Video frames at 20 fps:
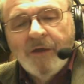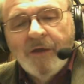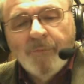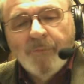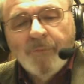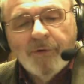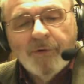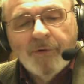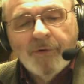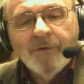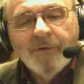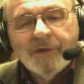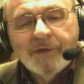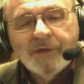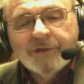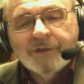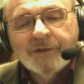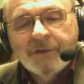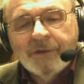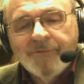Purity
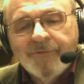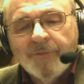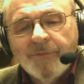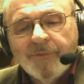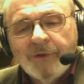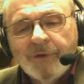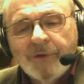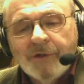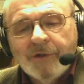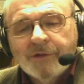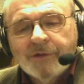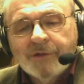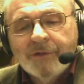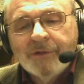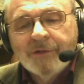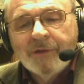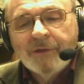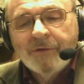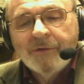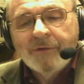is different because it
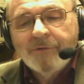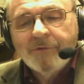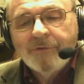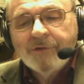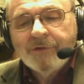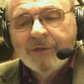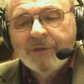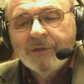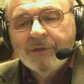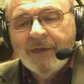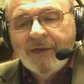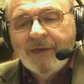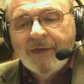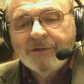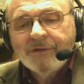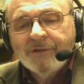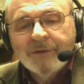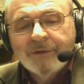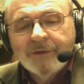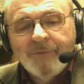includes and
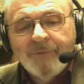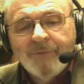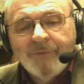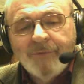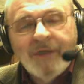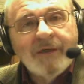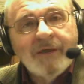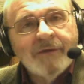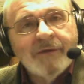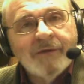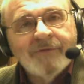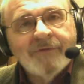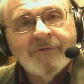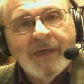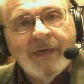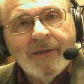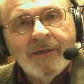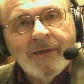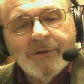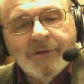has the meaning of
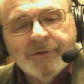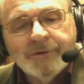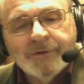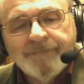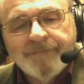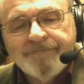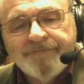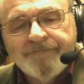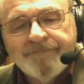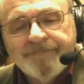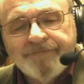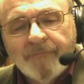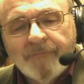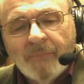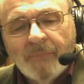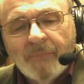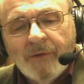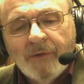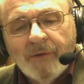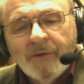knowledge.
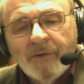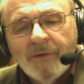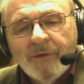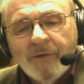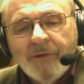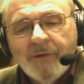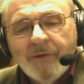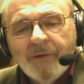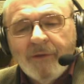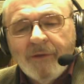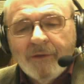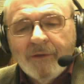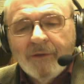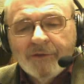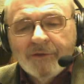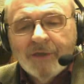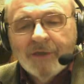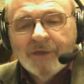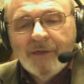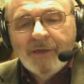A
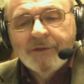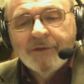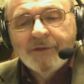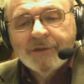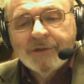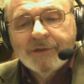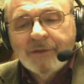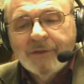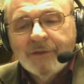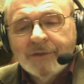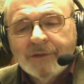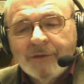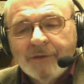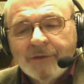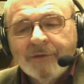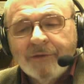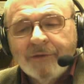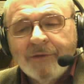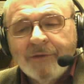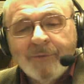child is
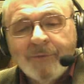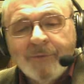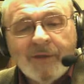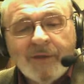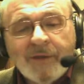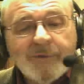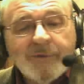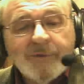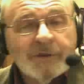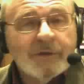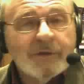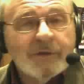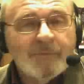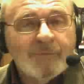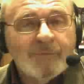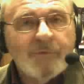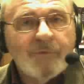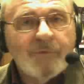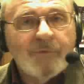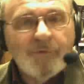innocent and may be said to
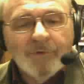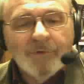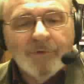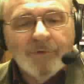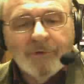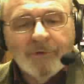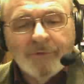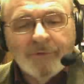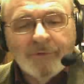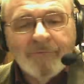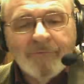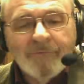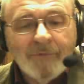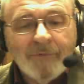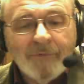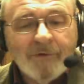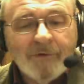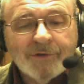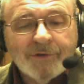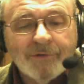be pure
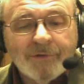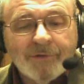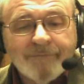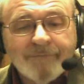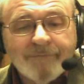also,